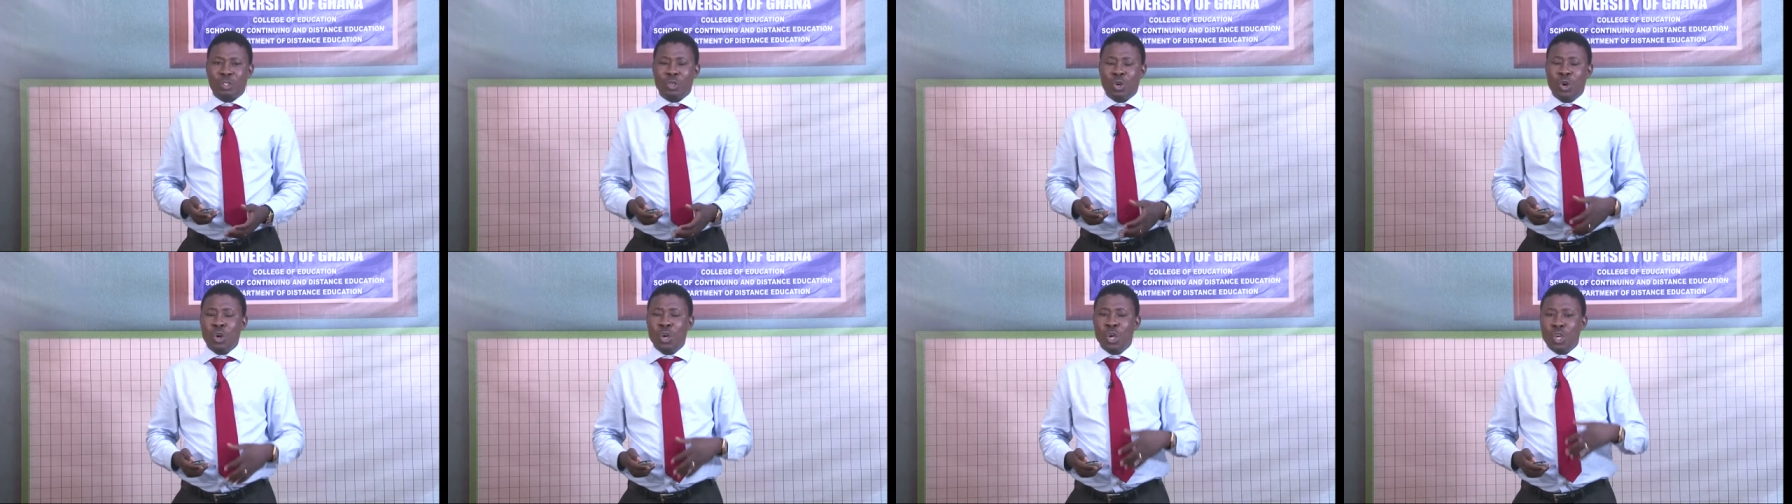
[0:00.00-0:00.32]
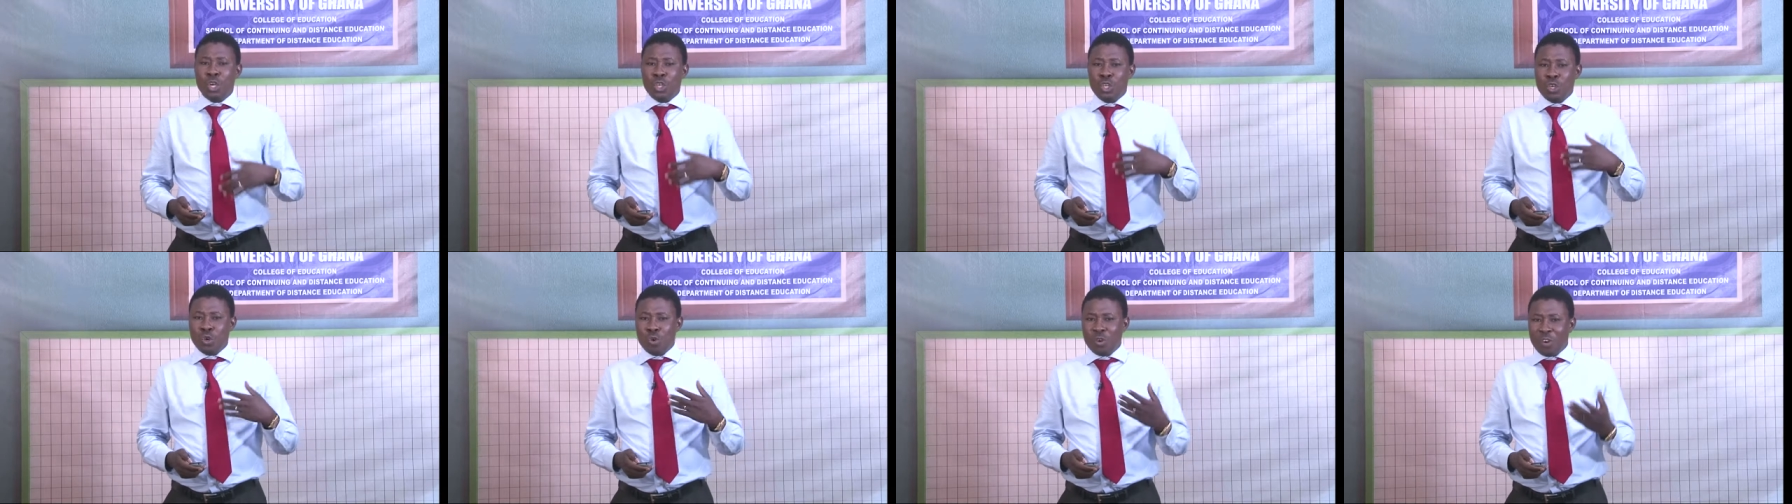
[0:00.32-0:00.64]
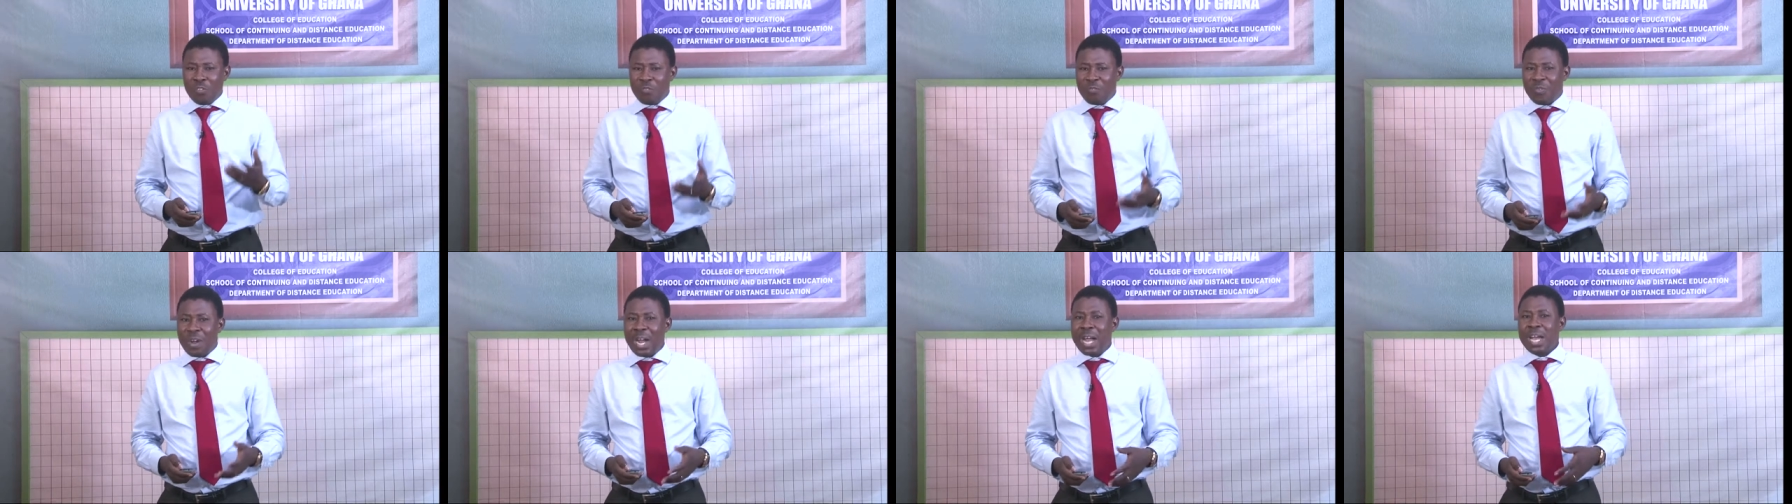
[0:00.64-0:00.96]
So you
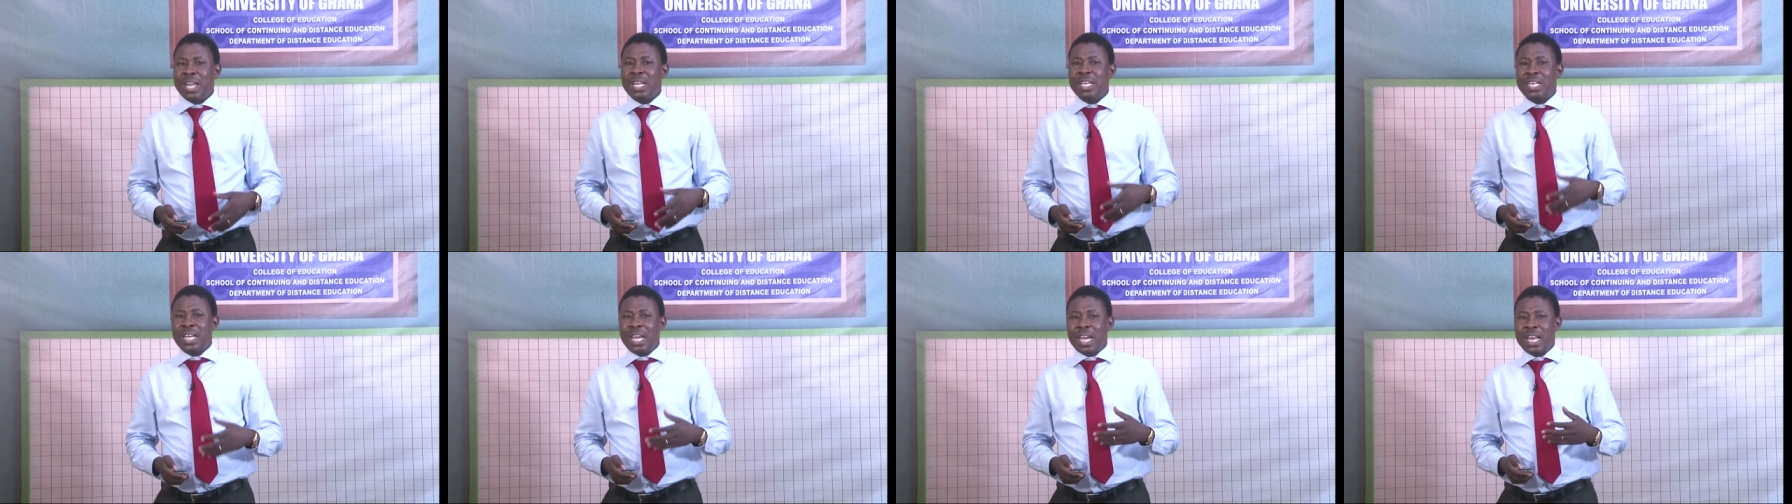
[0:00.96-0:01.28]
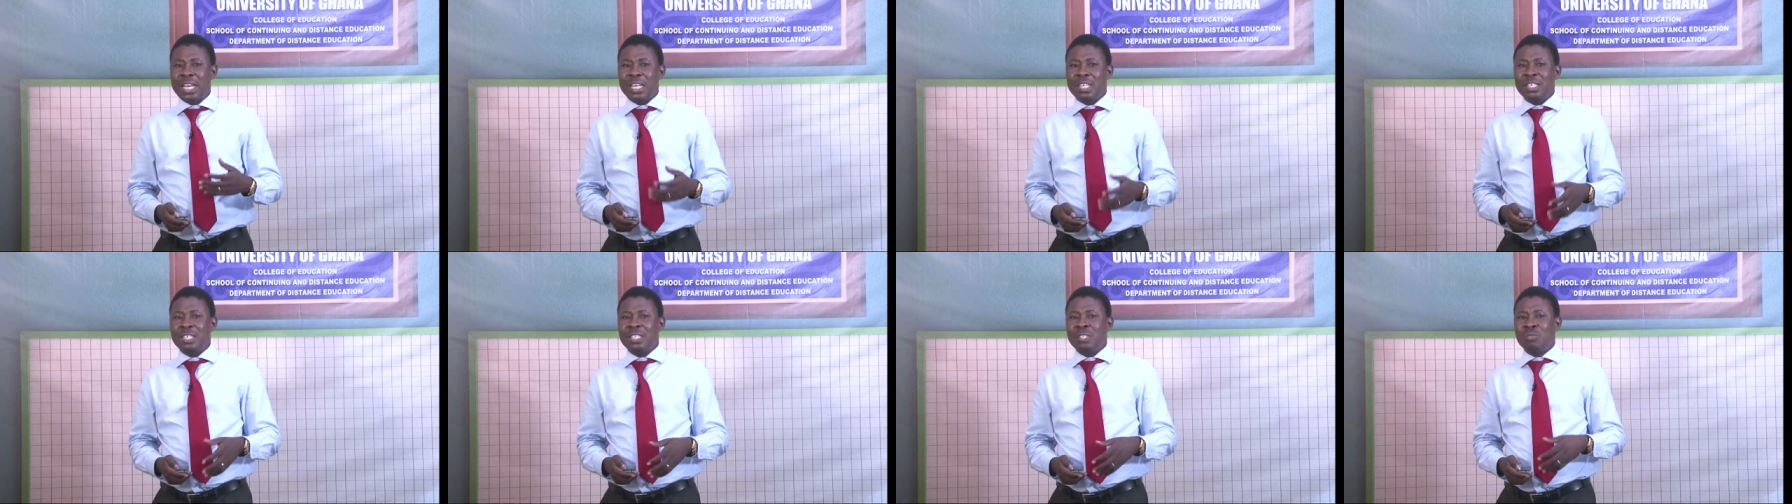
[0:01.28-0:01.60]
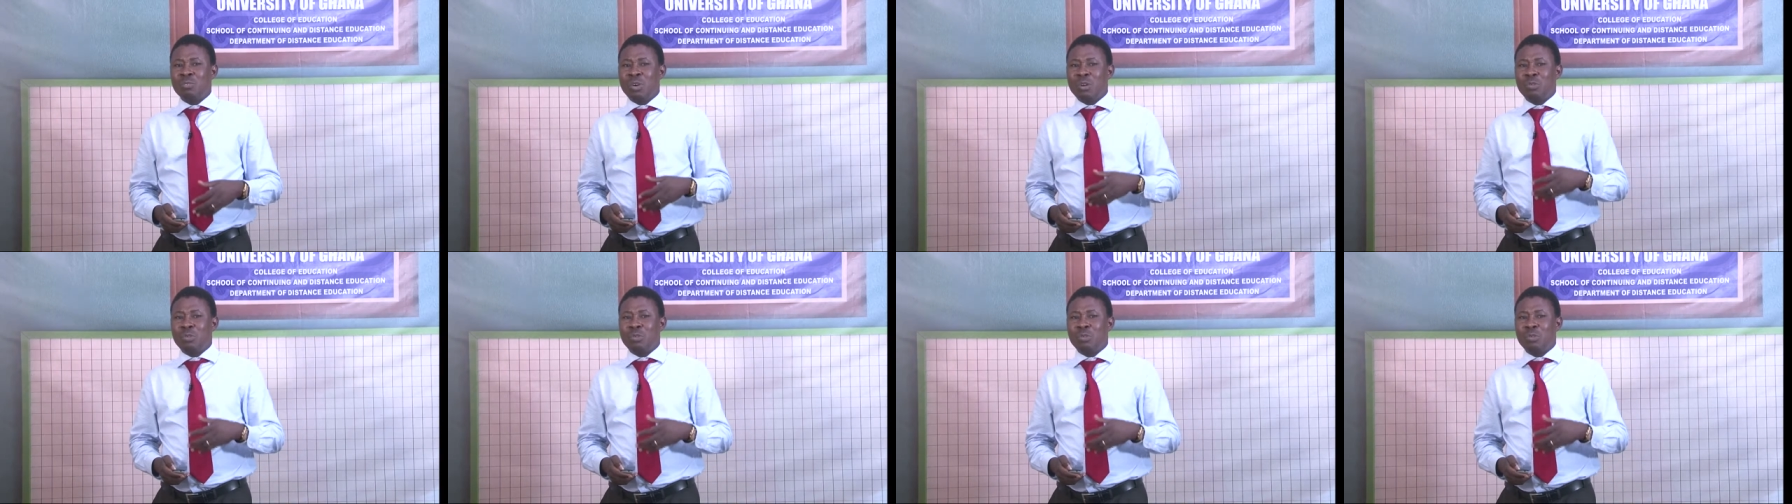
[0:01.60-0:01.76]
would find that in,